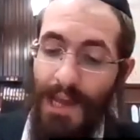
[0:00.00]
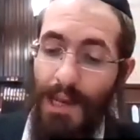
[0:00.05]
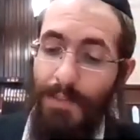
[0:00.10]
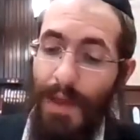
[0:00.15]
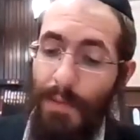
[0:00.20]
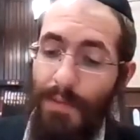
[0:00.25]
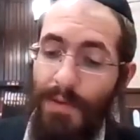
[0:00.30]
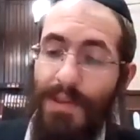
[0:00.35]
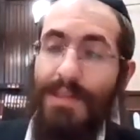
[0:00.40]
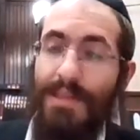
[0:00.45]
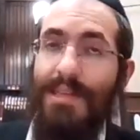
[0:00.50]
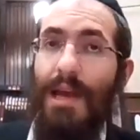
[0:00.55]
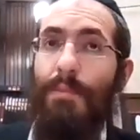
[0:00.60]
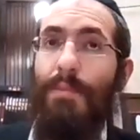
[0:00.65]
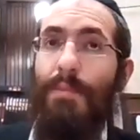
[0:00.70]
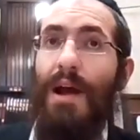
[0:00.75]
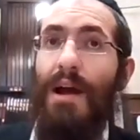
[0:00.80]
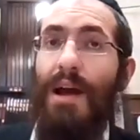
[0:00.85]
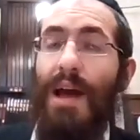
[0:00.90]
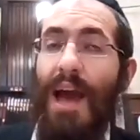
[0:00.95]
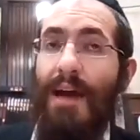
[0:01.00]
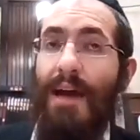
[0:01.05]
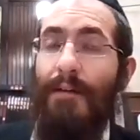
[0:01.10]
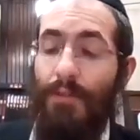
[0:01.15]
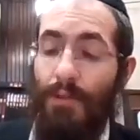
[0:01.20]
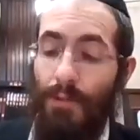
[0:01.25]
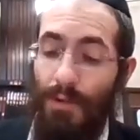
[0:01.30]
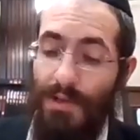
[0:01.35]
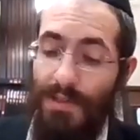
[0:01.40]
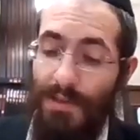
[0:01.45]
not going to be able to say a bracha
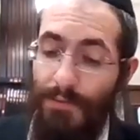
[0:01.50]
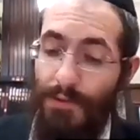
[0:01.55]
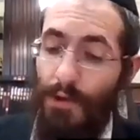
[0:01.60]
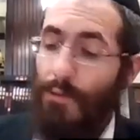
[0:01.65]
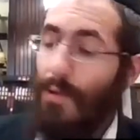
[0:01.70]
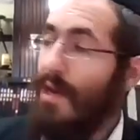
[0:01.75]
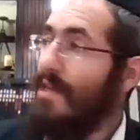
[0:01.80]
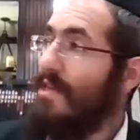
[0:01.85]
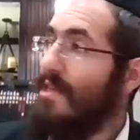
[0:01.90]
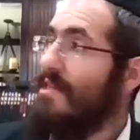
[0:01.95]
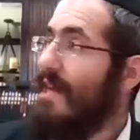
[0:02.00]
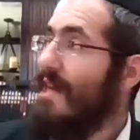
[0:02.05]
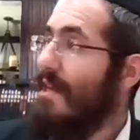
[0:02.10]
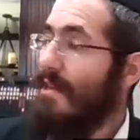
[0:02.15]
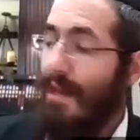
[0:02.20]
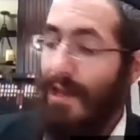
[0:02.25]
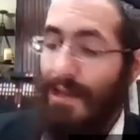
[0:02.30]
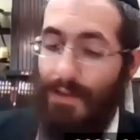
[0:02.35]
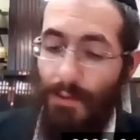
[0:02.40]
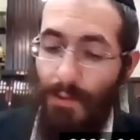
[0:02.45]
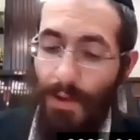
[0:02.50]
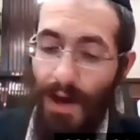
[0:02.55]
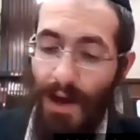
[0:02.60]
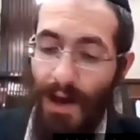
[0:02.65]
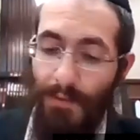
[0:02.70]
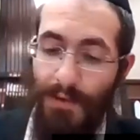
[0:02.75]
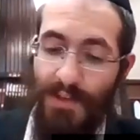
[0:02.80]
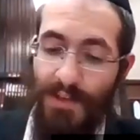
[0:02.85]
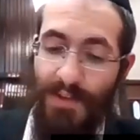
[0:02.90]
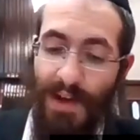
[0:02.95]
afterwards if you already said that.
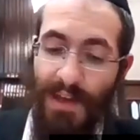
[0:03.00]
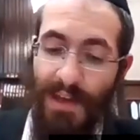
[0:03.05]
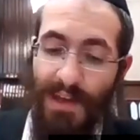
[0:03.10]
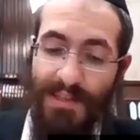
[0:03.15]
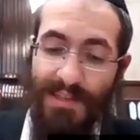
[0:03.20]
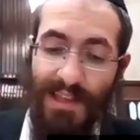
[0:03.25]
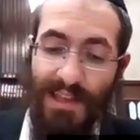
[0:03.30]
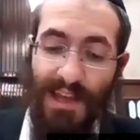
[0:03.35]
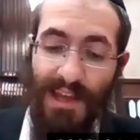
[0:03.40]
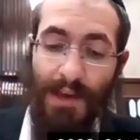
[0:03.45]
Why? Because